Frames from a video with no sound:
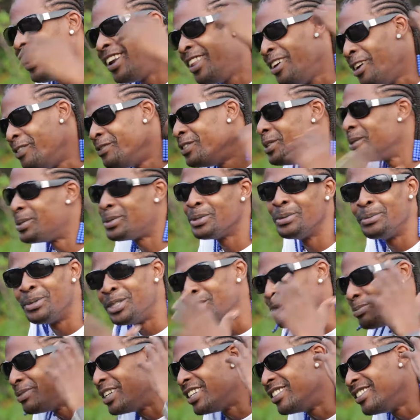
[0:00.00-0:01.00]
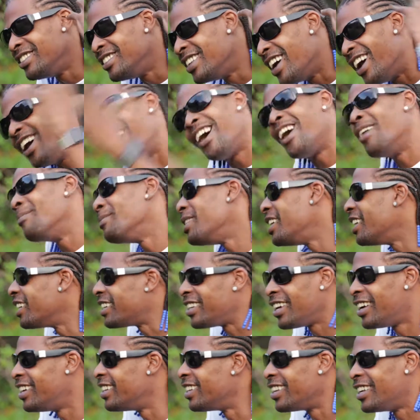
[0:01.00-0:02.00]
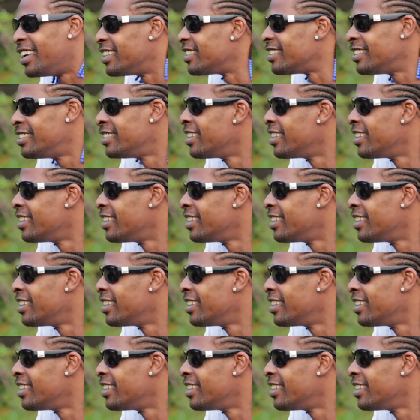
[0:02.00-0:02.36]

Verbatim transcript: I love you too much, man. Nah, man, you can't know that.